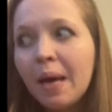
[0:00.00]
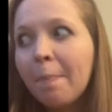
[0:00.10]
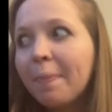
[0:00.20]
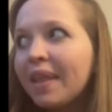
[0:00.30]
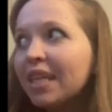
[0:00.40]

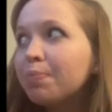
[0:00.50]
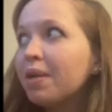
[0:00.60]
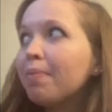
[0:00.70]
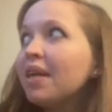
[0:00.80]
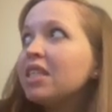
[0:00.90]
But that's
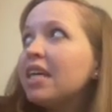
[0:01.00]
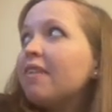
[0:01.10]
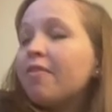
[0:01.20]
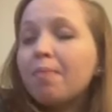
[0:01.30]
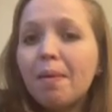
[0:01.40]
pretty much it
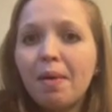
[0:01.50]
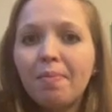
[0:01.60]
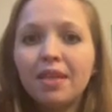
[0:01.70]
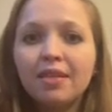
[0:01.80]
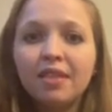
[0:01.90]
for my
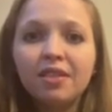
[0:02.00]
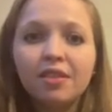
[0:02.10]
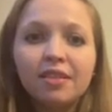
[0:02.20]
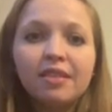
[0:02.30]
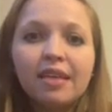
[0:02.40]
baby
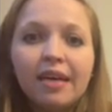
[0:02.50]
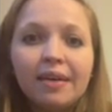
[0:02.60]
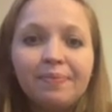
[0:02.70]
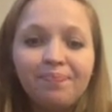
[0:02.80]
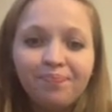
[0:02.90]
essentials.
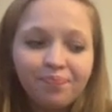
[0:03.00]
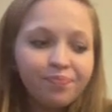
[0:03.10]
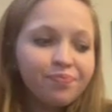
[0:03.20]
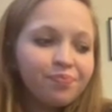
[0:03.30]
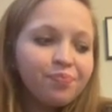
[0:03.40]

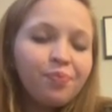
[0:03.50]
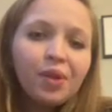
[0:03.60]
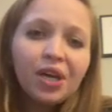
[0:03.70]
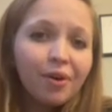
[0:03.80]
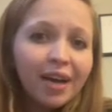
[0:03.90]

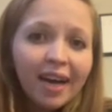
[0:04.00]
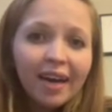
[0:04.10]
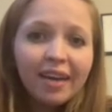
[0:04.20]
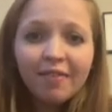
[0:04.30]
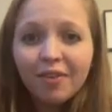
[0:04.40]
Go
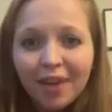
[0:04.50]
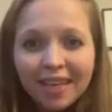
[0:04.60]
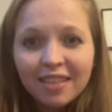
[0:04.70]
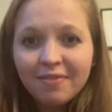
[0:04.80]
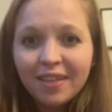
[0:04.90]
ahead, if you like
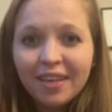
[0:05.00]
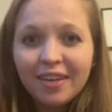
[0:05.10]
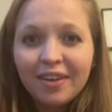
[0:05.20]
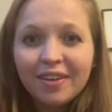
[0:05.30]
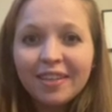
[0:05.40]
this
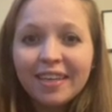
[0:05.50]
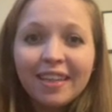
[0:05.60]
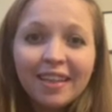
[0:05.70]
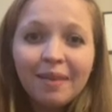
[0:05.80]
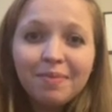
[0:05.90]
video, click the
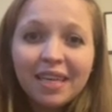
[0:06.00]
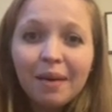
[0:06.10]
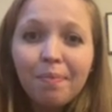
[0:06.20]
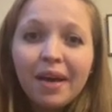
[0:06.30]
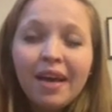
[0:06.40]
thumbs
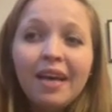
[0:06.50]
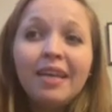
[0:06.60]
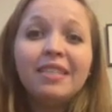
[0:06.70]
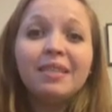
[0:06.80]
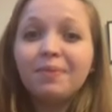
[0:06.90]
up,
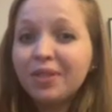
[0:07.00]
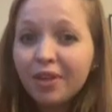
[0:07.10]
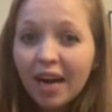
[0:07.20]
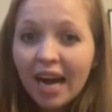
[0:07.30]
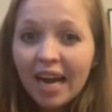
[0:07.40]

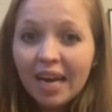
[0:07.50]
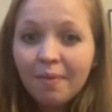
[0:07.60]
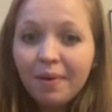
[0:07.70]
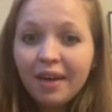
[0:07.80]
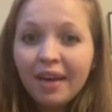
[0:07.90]

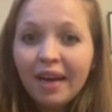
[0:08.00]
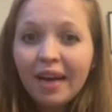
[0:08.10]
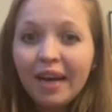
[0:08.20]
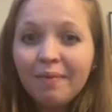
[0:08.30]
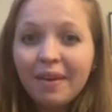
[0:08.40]
subscribe
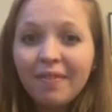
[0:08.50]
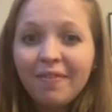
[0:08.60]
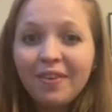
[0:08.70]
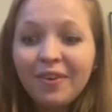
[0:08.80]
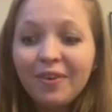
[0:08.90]
if
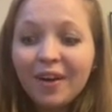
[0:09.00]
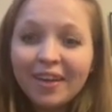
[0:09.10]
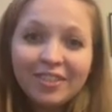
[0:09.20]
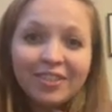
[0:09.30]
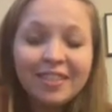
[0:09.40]
you are
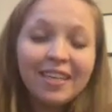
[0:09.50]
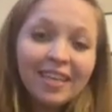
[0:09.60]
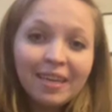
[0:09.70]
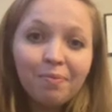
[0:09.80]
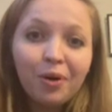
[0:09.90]
interested
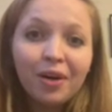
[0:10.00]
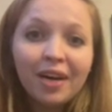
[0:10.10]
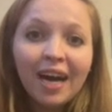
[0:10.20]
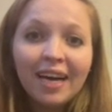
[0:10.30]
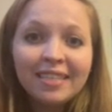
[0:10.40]
in more
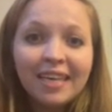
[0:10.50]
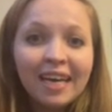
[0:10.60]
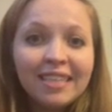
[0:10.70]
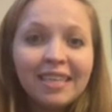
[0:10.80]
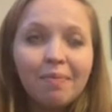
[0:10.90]

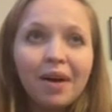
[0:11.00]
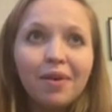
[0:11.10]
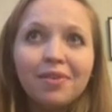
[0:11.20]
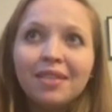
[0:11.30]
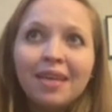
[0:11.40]
content
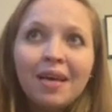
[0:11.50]
about